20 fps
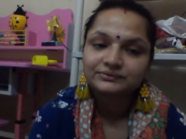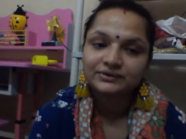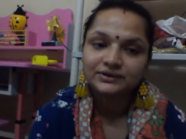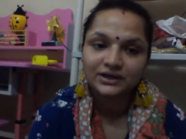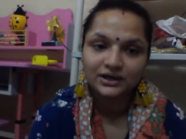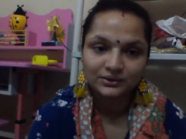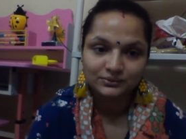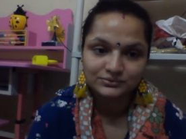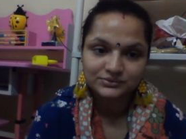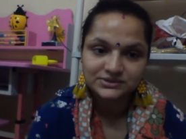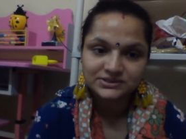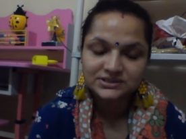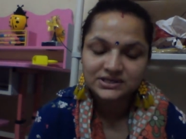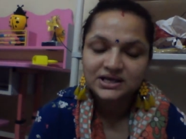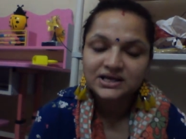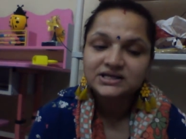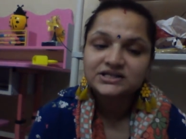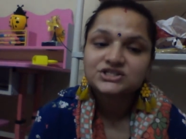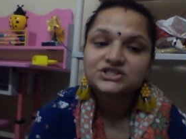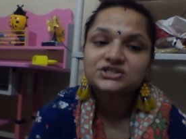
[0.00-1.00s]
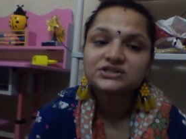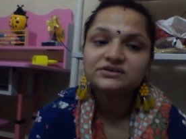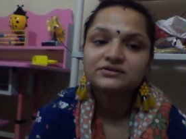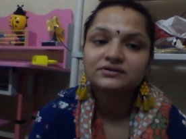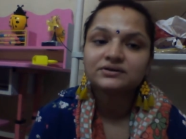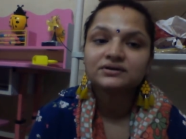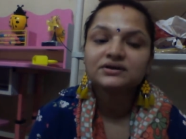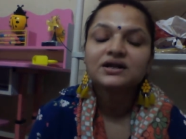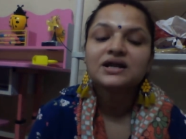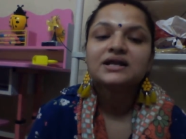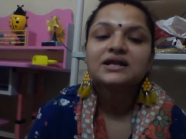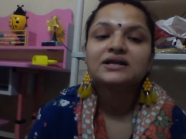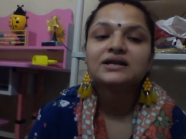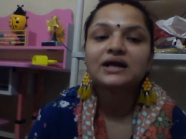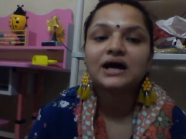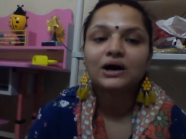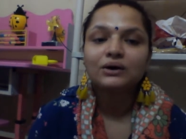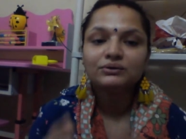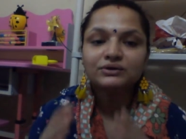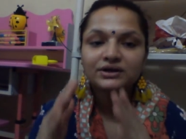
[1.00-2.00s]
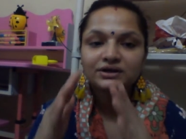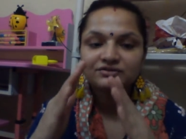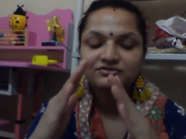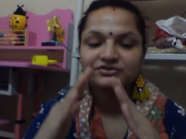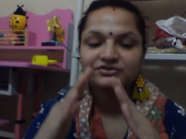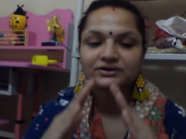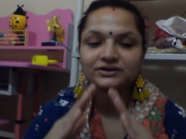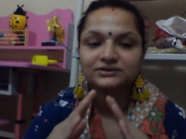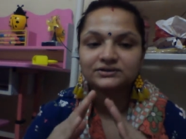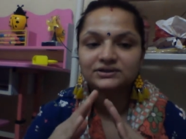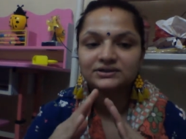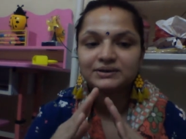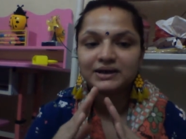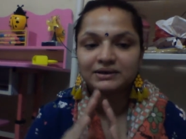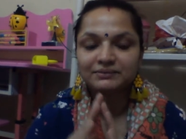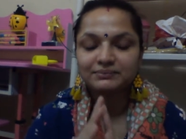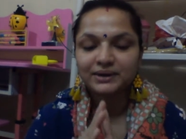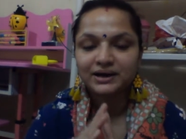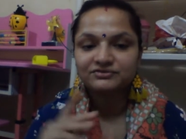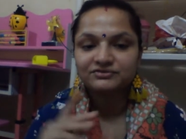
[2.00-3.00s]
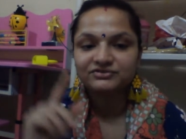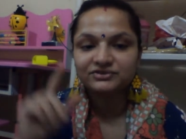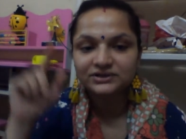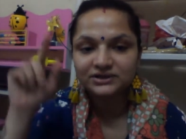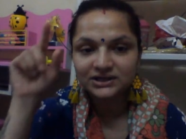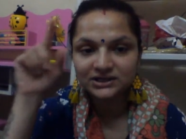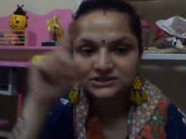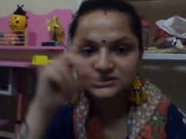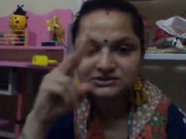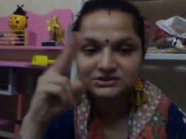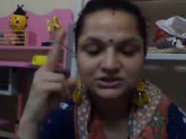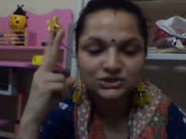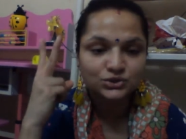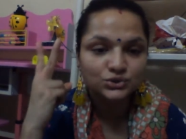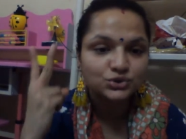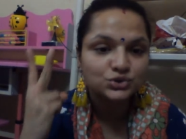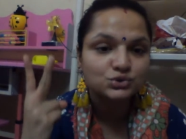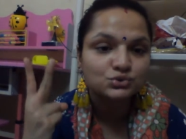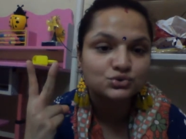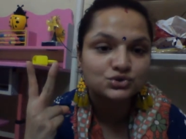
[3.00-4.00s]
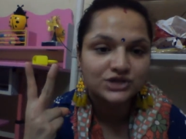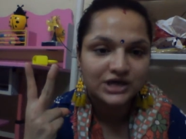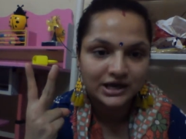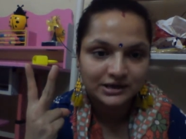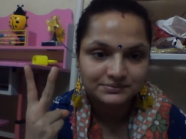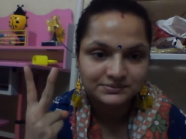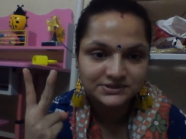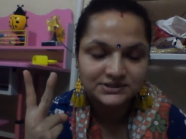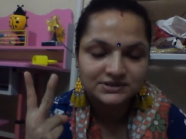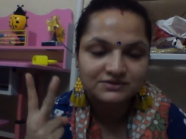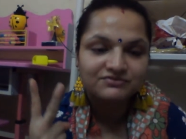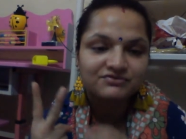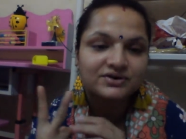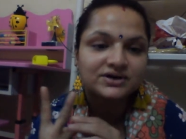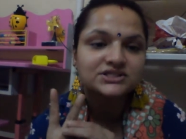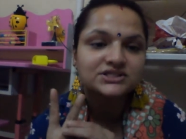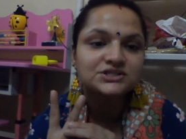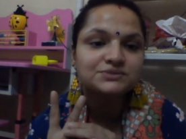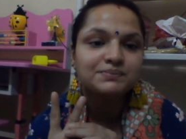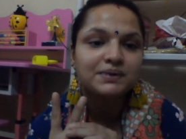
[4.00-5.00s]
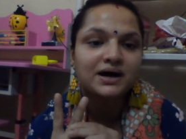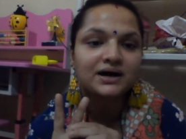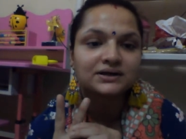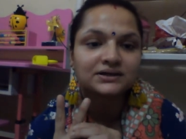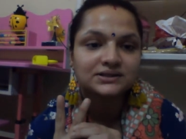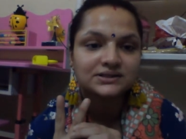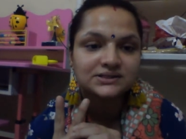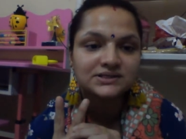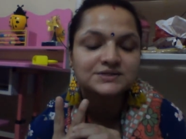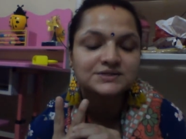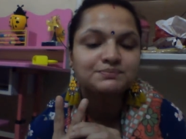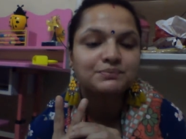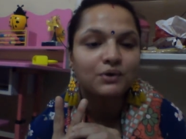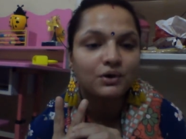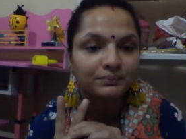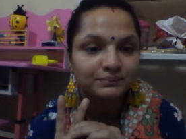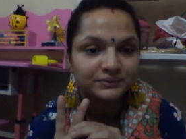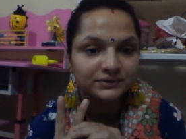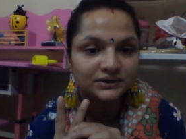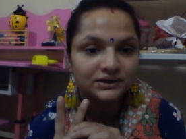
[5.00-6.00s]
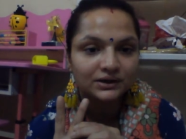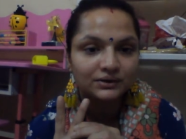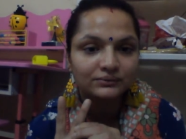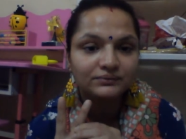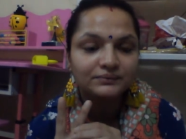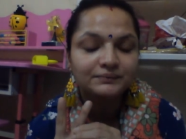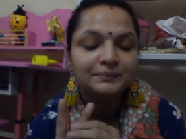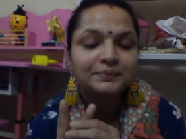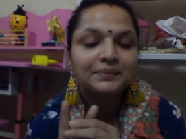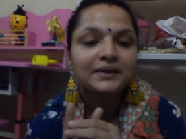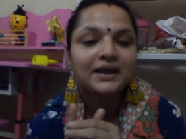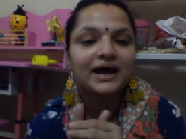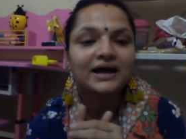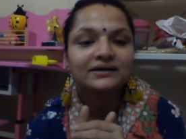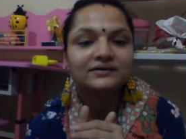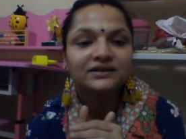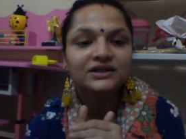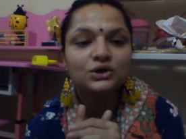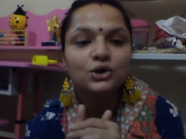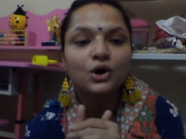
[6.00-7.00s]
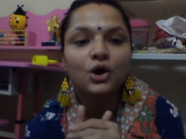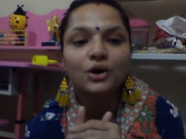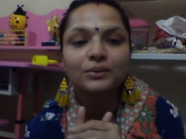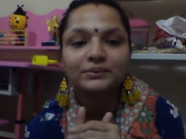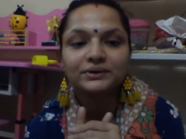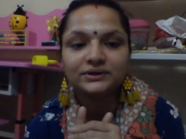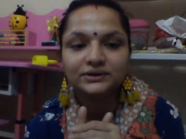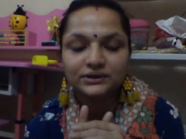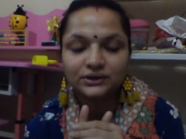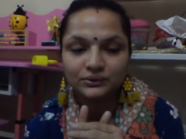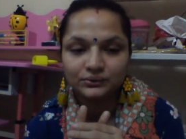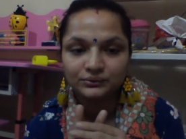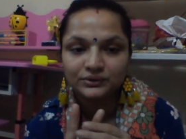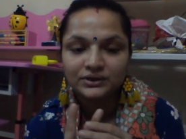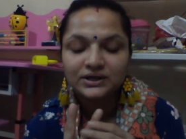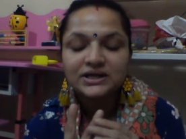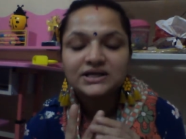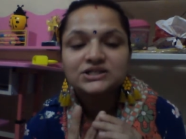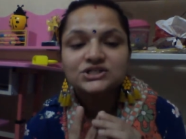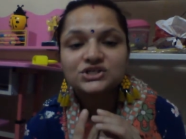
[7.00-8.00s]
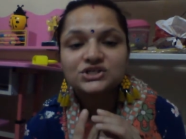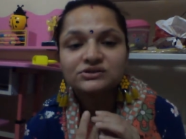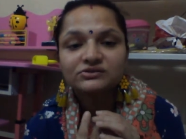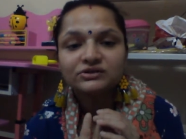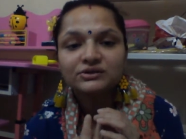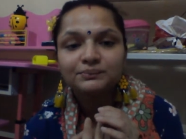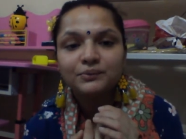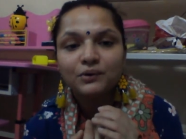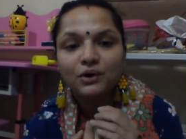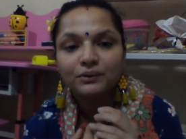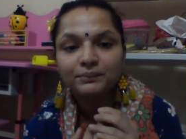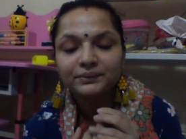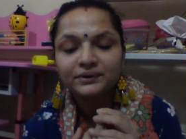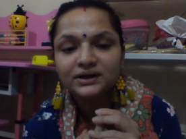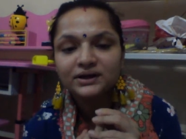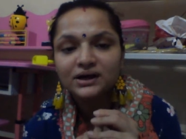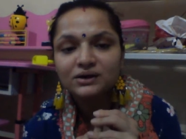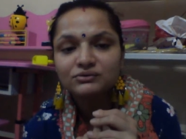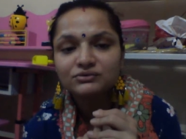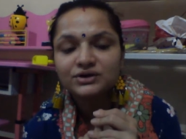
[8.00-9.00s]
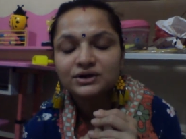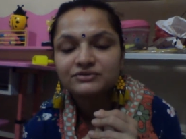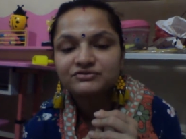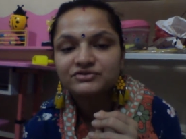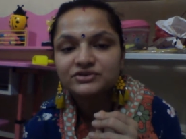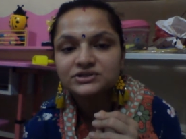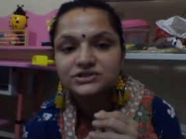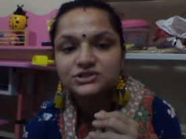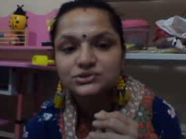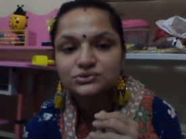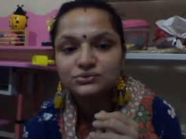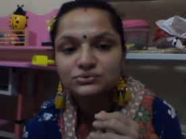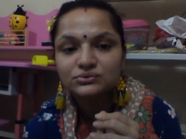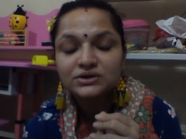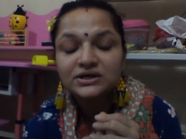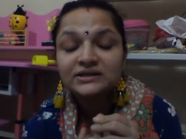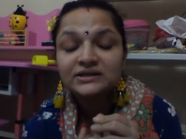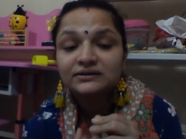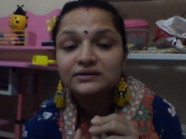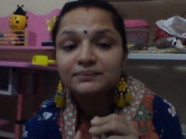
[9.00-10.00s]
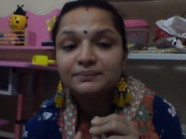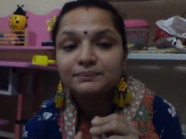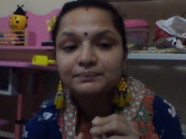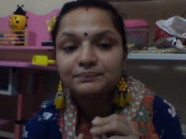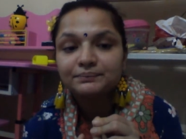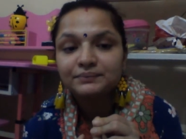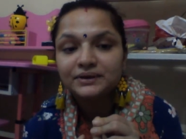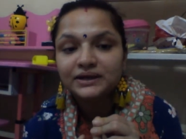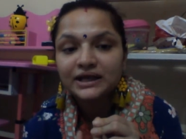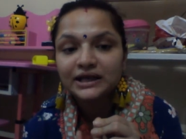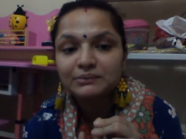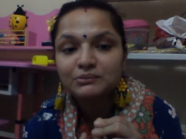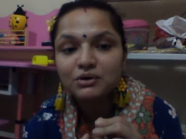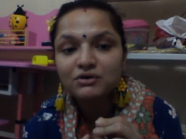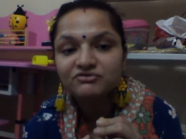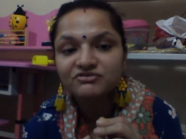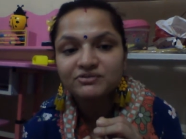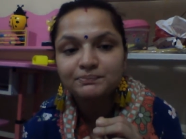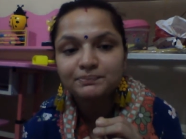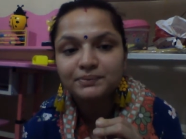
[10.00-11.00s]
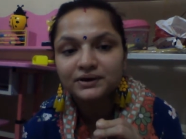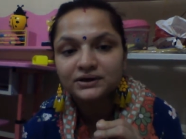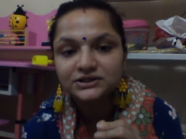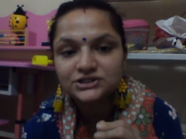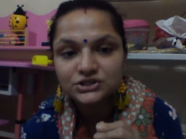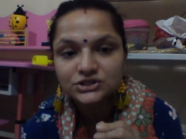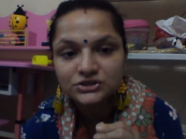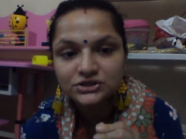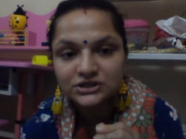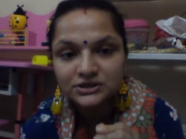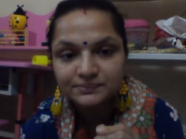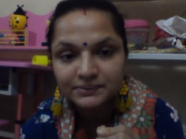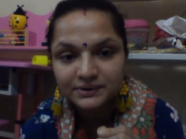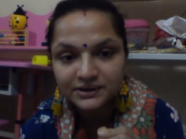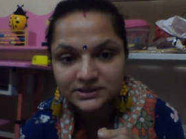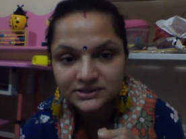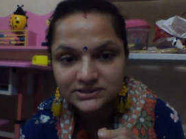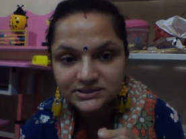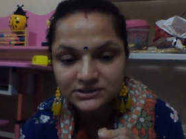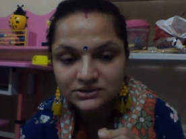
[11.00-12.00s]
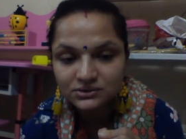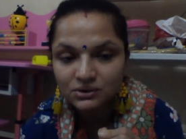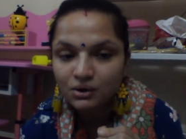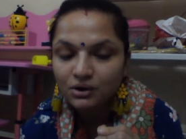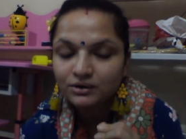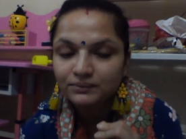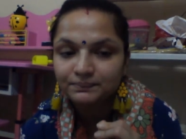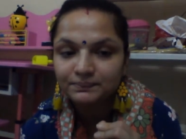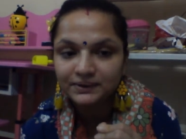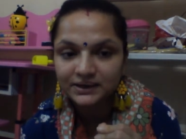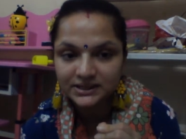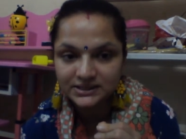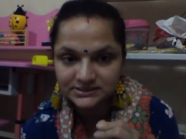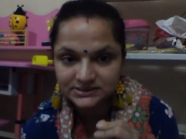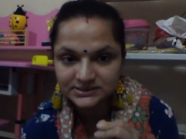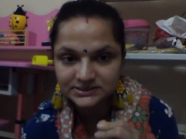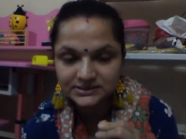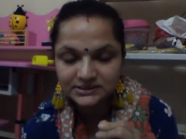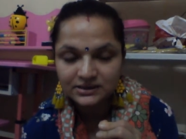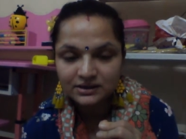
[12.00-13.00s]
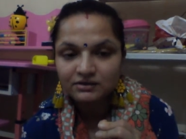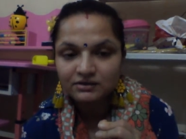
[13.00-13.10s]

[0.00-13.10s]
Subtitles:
nouns. Children, noun are further bifurcated into two types. The first part is proper noun and the common noun. Children, proper noun refers to the name of a particular person or place.